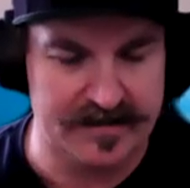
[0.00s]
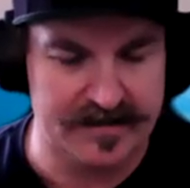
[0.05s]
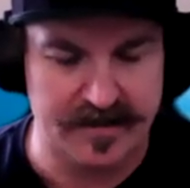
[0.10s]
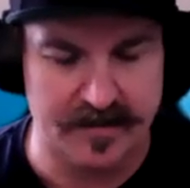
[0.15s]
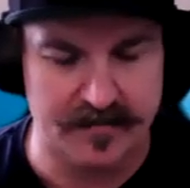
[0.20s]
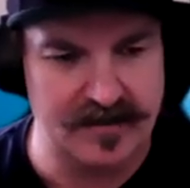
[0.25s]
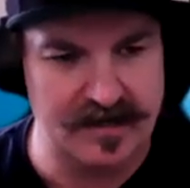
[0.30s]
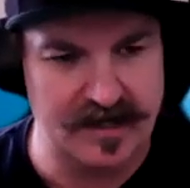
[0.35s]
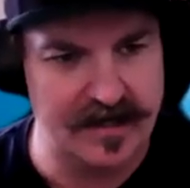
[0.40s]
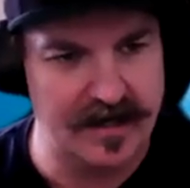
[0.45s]
at
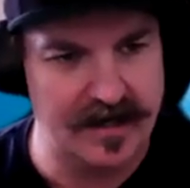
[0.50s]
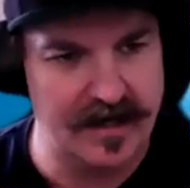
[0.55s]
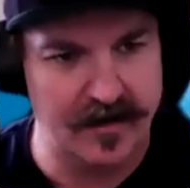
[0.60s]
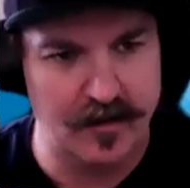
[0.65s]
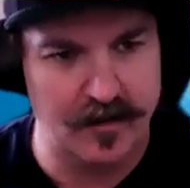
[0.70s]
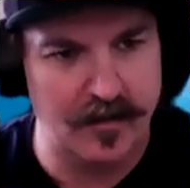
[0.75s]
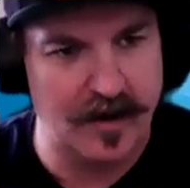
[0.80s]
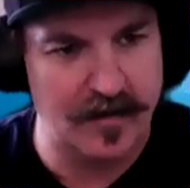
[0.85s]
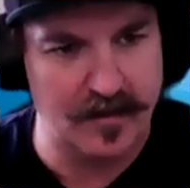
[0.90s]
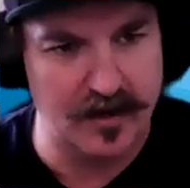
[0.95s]
something I can't
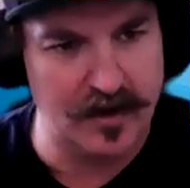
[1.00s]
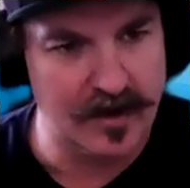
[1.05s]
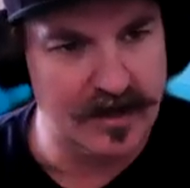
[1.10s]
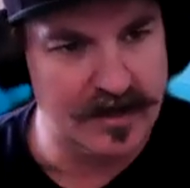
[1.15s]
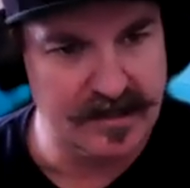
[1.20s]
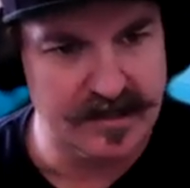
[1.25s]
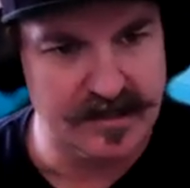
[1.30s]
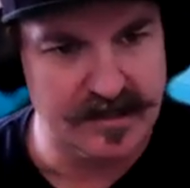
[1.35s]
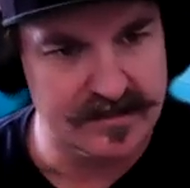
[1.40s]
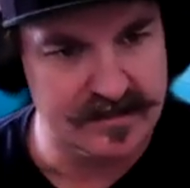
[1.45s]
remember. And
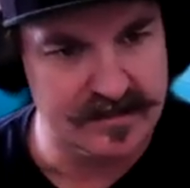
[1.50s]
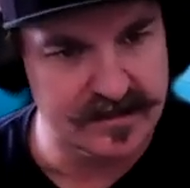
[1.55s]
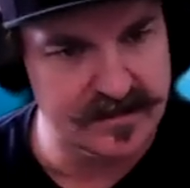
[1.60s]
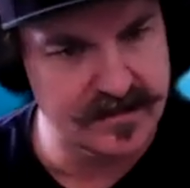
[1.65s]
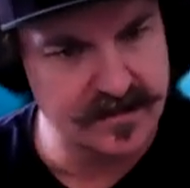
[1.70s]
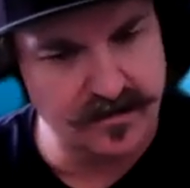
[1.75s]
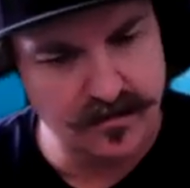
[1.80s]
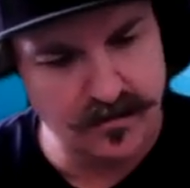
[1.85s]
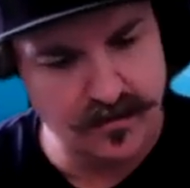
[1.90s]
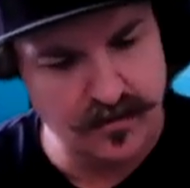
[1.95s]
he just said, you
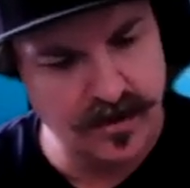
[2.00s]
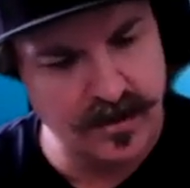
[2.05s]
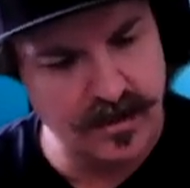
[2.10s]
know,